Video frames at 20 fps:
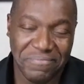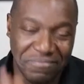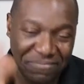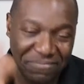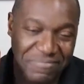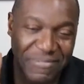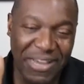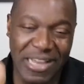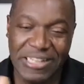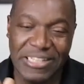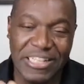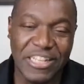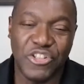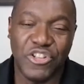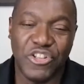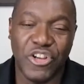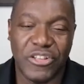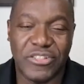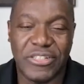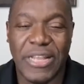I did
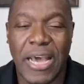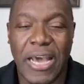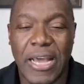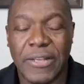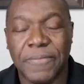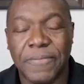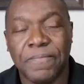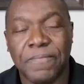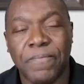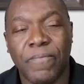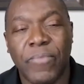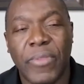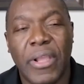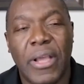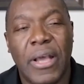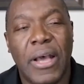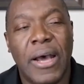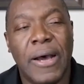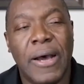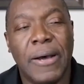just that.
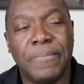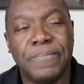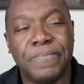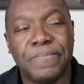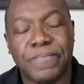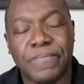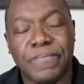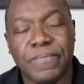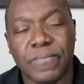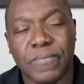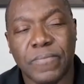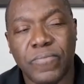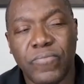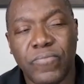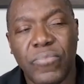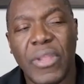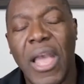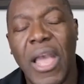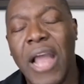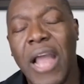Um,
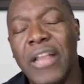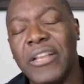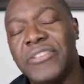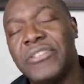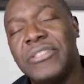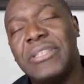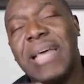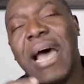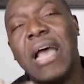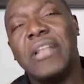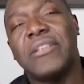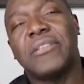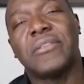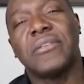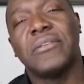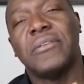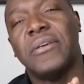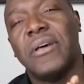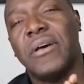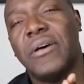and it's that
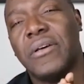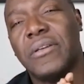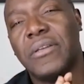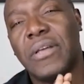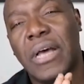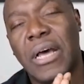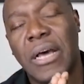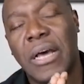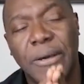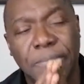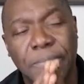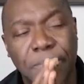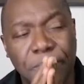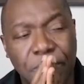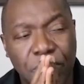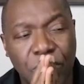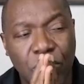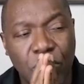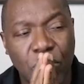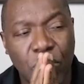
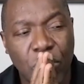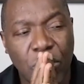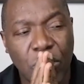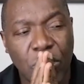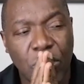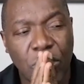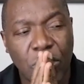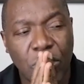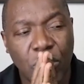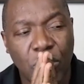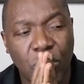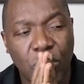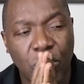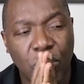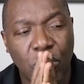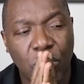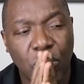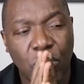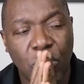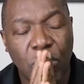um,
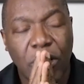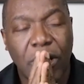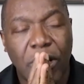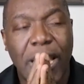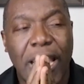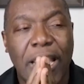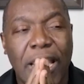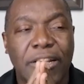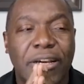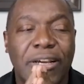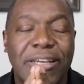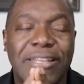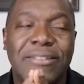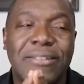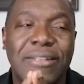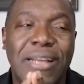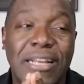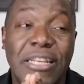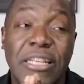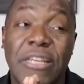kind of, it's
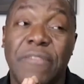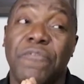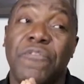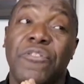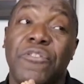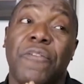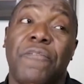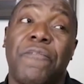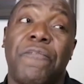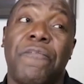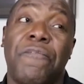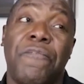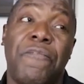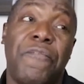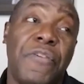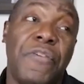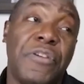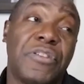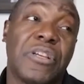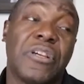not even the
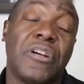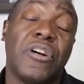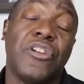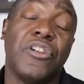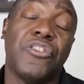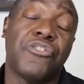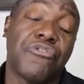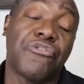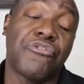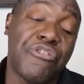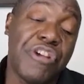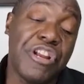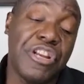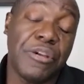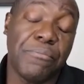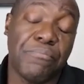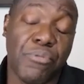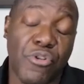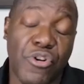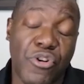physical
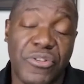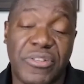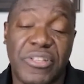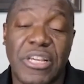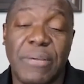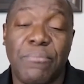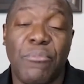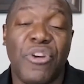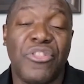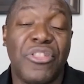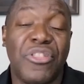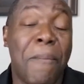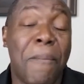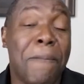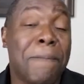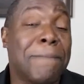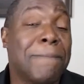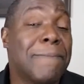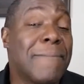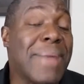training per se, but the
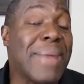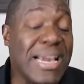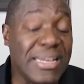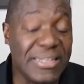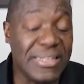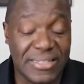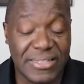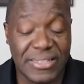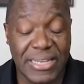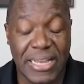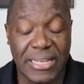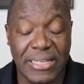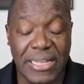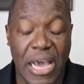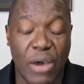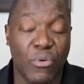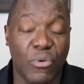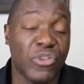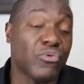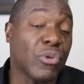mindset
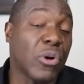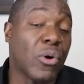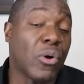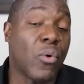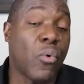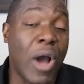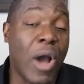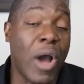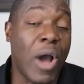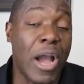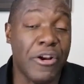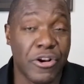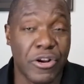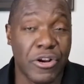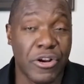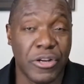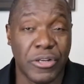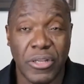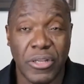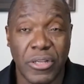that was
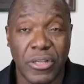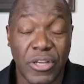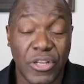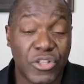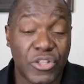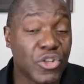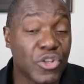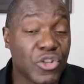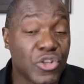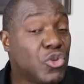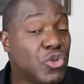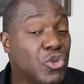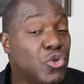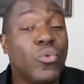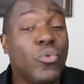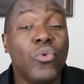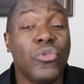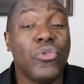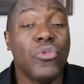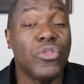required to
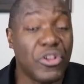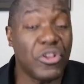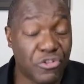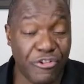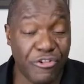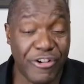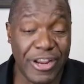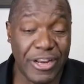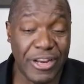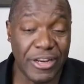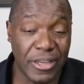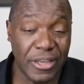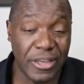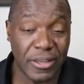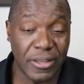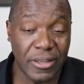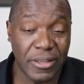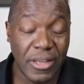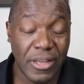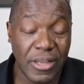do the training
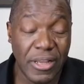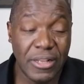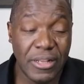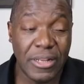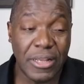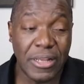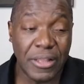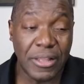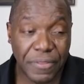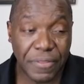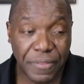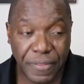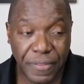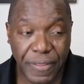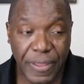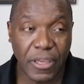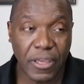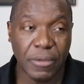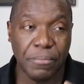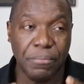that I
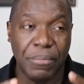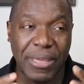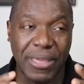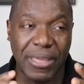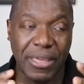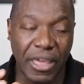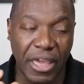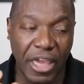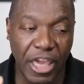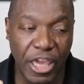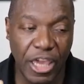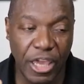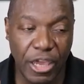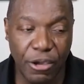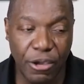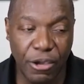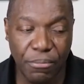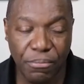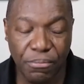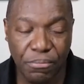think
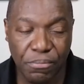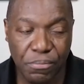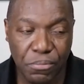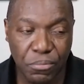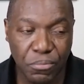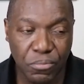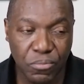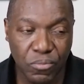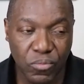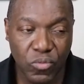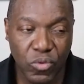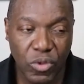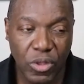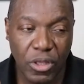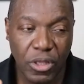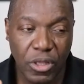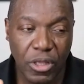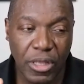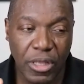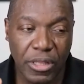became
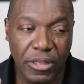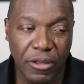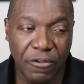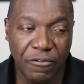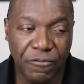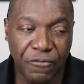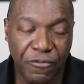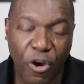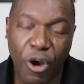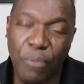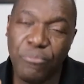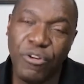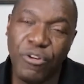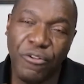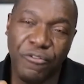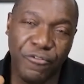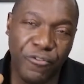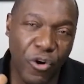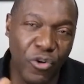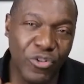formed the
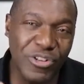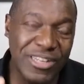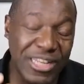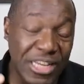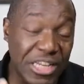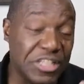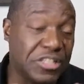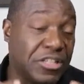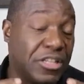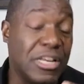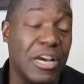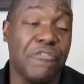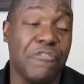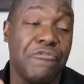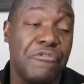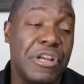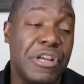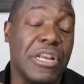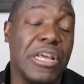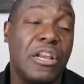foundation that
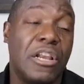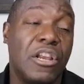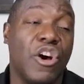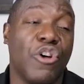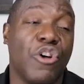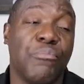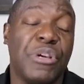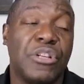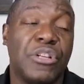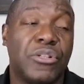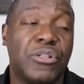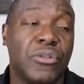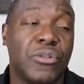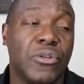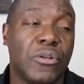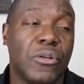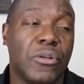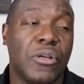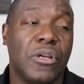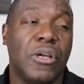really allowed me
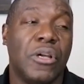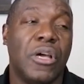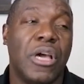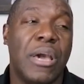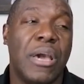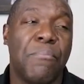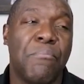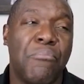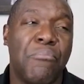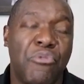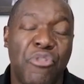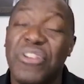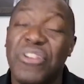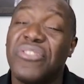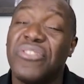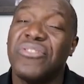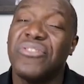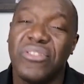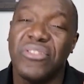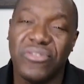to
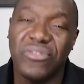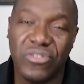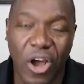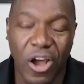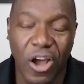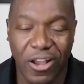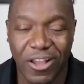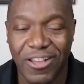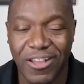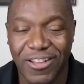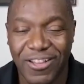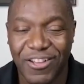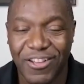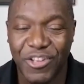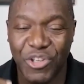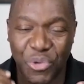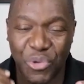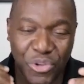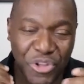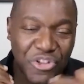embrace the suck,
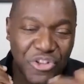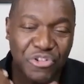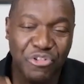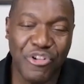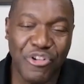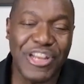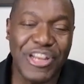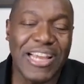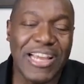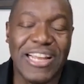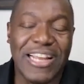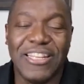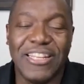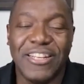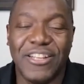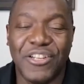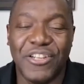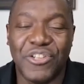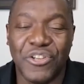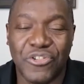do the training I
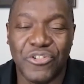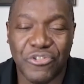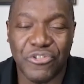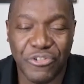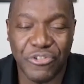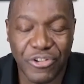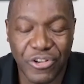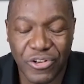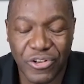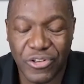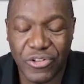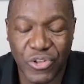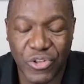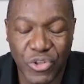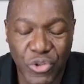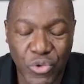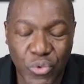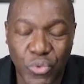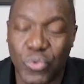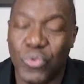needed to tr- to
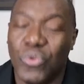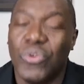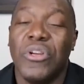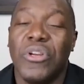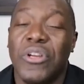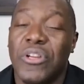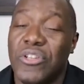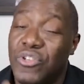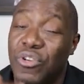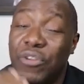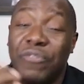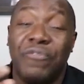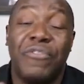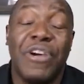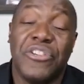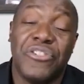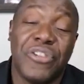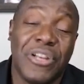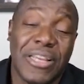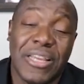do to
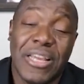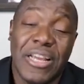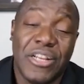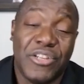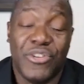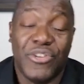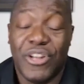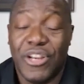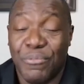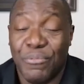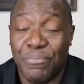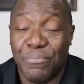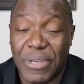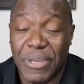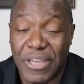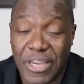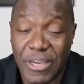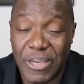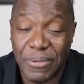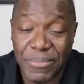eventually get to the Olympic
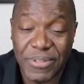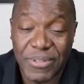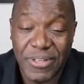Games.